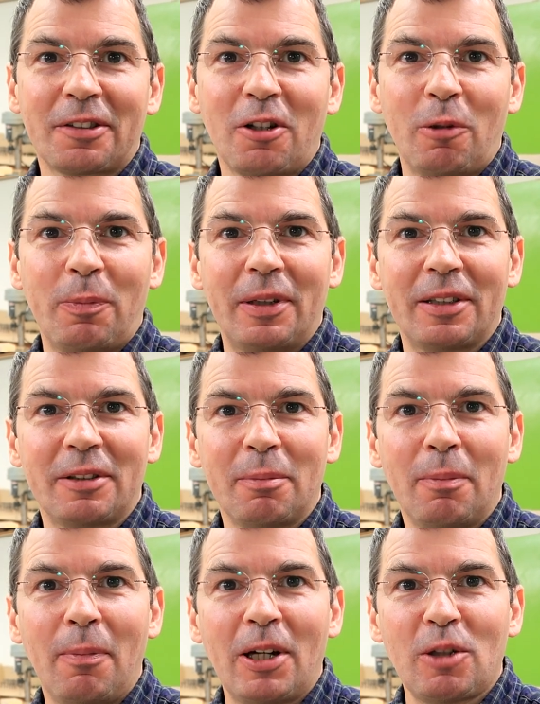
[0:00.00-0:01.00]
scope is
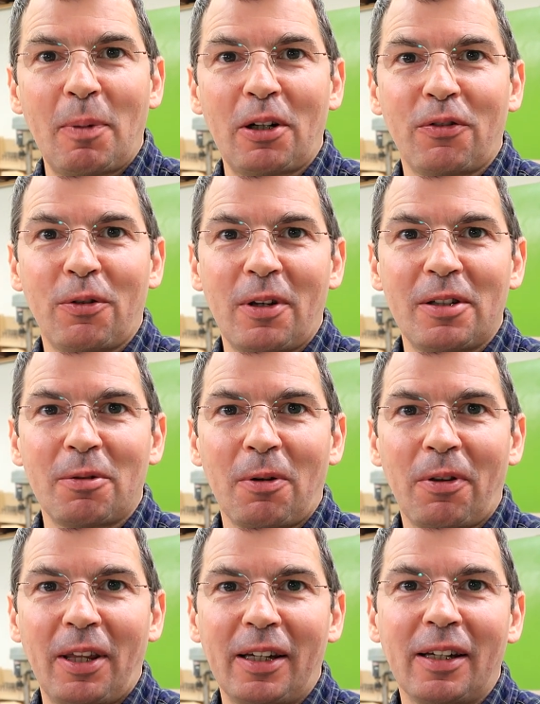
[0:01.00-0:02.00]
much better for this
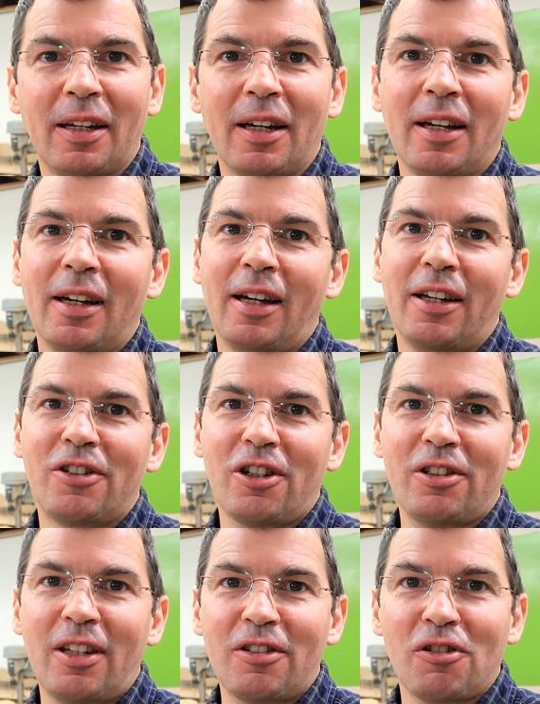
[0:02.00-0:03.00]
sort of thing. It
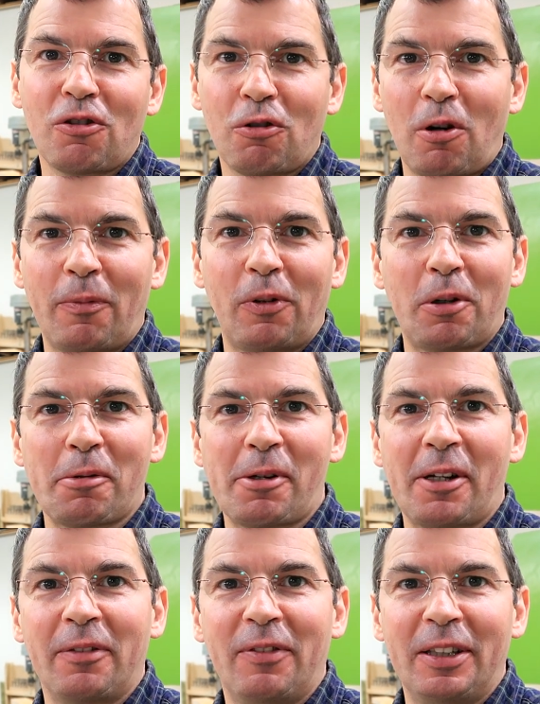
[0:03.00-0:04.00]
just doesn't show up very
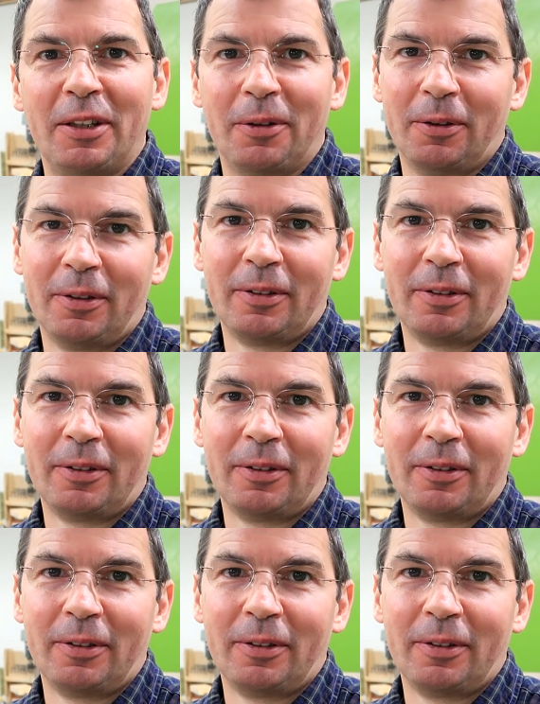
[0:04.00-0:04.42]
well on video.